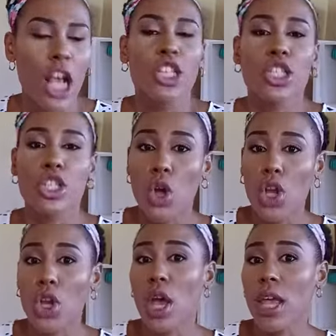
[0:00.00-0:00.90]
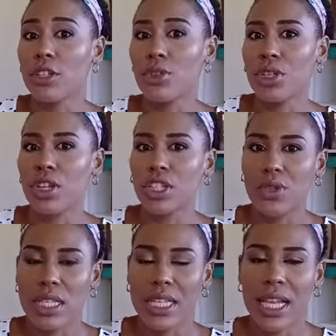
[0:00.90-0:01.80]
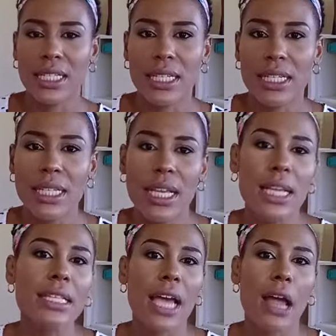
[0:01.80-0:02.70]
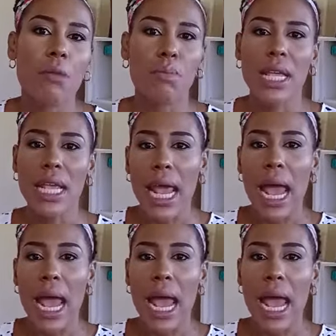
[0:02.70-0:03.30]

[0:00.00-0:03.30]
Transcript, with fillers: So, your introductory sentences can be